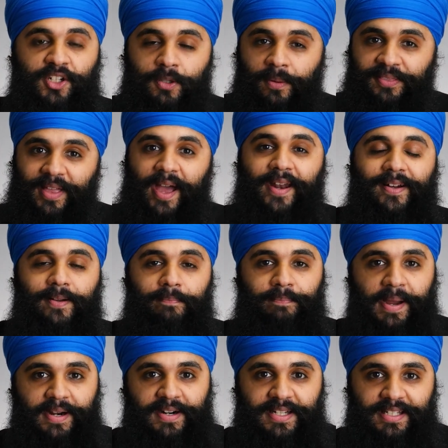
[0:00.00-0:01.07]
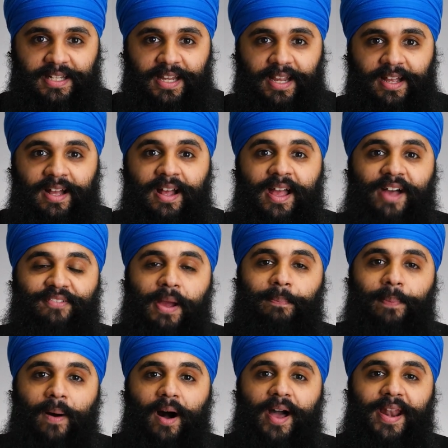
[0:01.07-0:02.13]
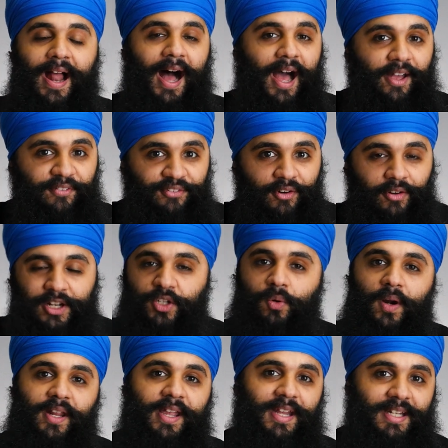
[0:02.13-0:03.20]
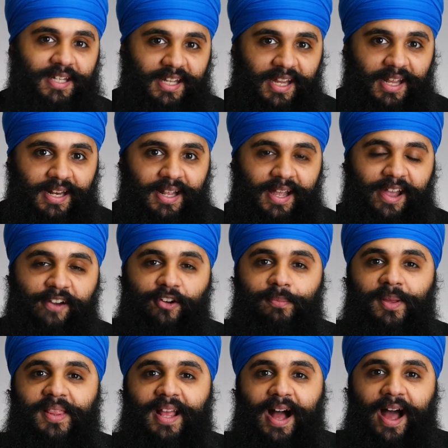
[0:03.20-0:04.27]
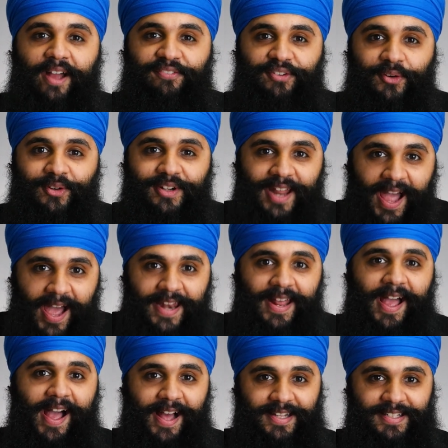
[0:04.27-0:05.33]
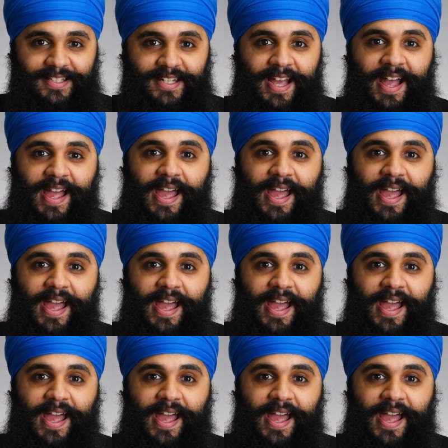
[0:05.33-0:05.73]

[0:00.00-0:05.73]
To put that in comparison, if I bought an iPhone in twenty eighteen, it would be the iPhone X S,